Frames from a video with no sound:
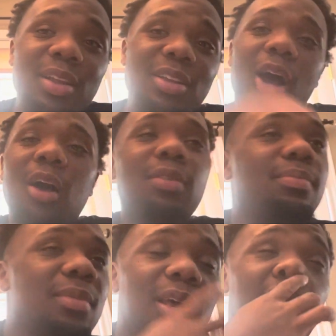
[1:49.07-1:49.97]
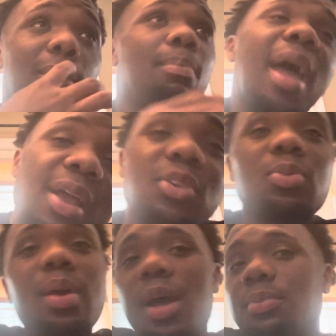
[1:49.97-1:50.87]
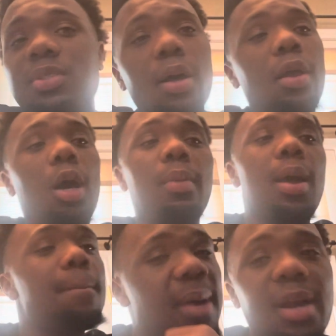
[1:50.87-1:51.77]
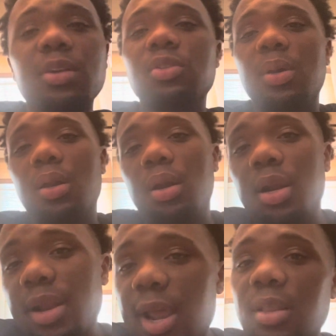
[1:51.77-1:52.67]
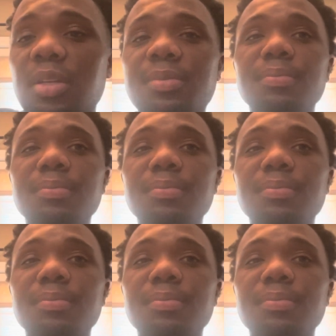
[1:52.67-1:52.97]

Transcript: Y'all, man, bangers, man. I'm telling y'all, man, bangers, man, on a daily.